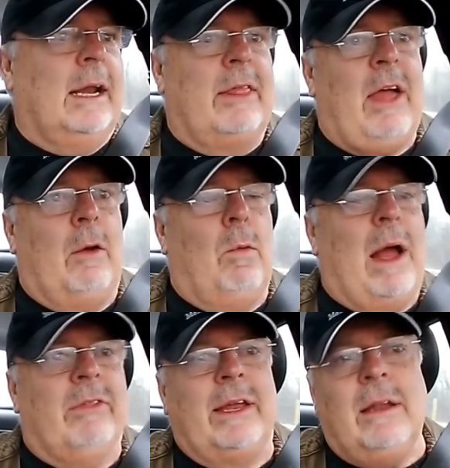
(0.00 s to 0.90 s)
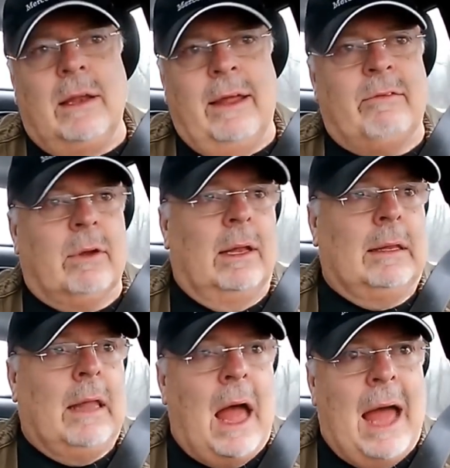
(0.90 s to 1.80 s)
it, I thought, wow, they deliver a
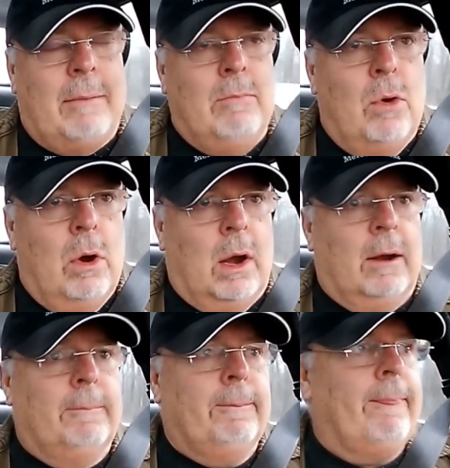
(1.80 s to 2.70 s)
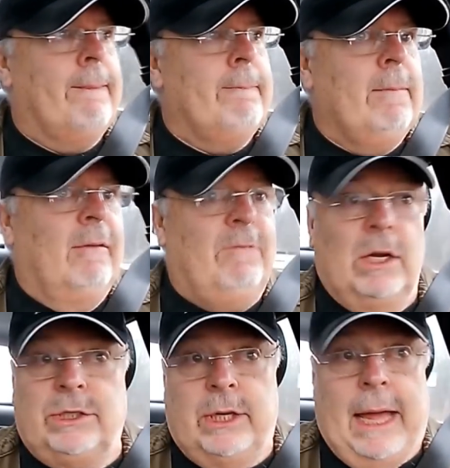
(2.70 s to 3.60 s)
lot more
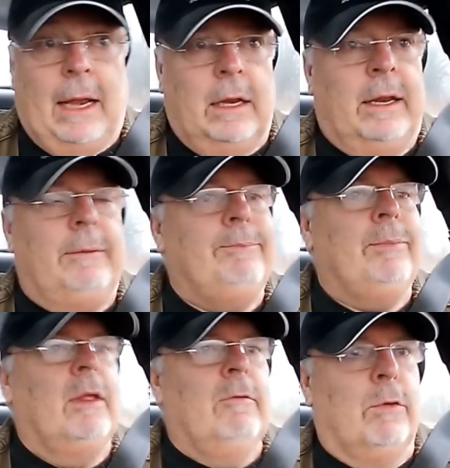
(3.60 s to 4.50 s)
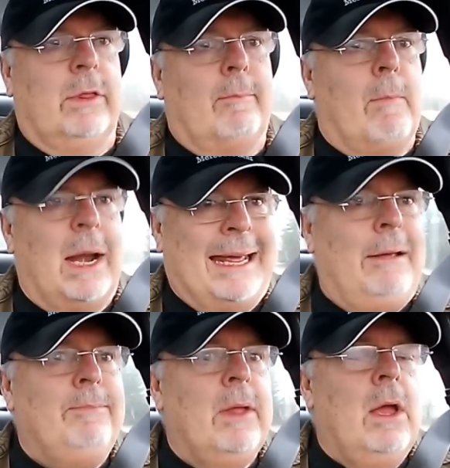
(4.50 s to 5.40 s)
functionality for the
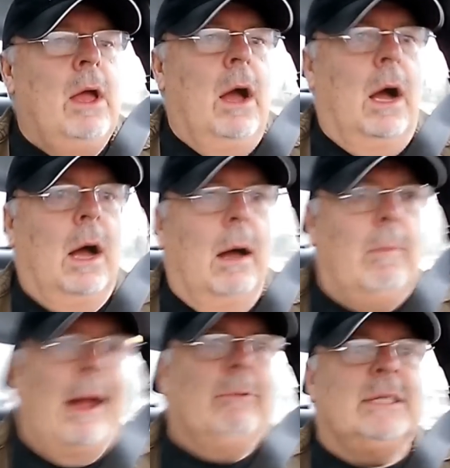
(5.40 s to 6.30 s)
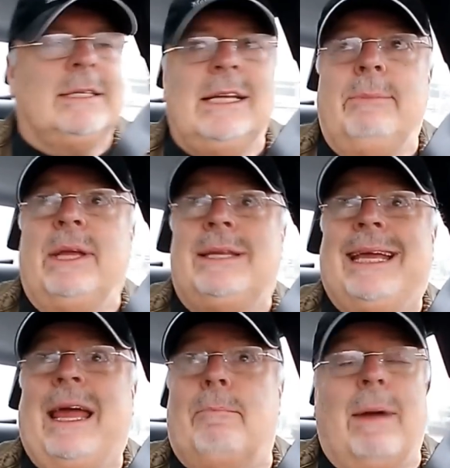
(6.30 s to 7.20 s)
money. I was seeming to
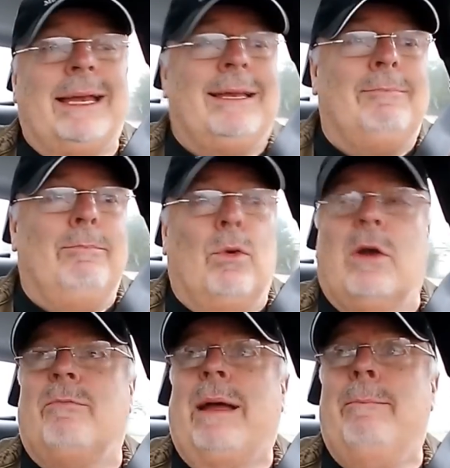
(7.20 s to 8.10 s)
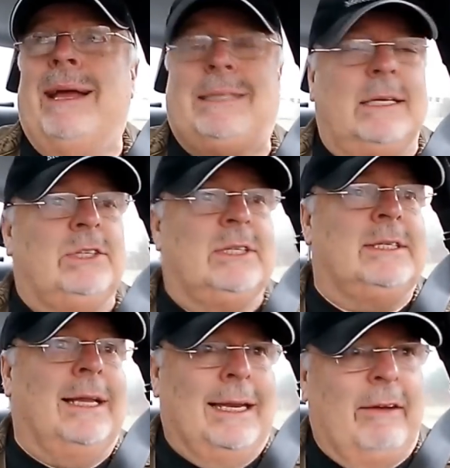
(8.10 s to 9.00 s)
get more of my messages
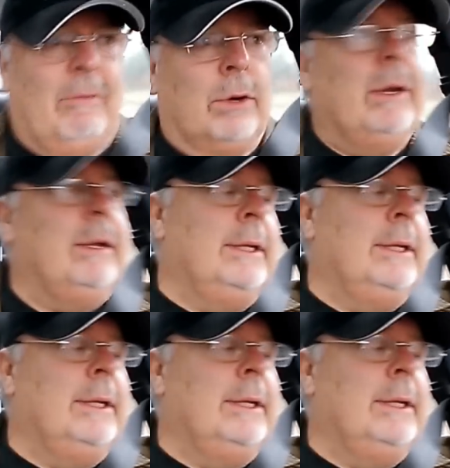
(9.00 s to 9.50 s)
delivered